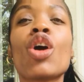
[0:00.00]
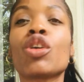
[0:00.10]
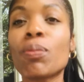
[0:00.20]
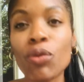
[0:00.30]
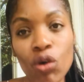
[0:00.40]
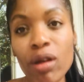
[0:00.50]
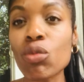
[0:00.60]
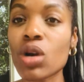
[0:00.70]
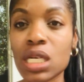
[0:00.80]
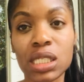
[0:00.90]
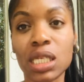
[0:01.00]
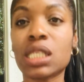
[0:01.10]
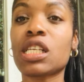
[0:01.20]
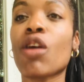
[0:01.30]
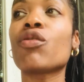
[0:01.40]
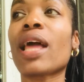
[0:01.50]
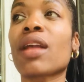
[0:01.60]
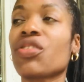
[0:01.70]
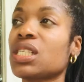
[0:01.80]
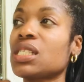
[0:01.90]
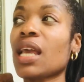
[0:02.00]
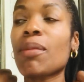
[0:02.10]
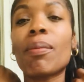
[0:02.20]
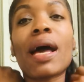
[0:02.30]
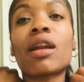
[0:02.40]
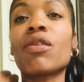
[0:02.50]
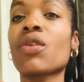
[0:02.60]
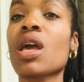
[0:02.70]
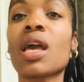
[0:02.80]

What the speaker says: You pouring more into yourself. Like, the same amount of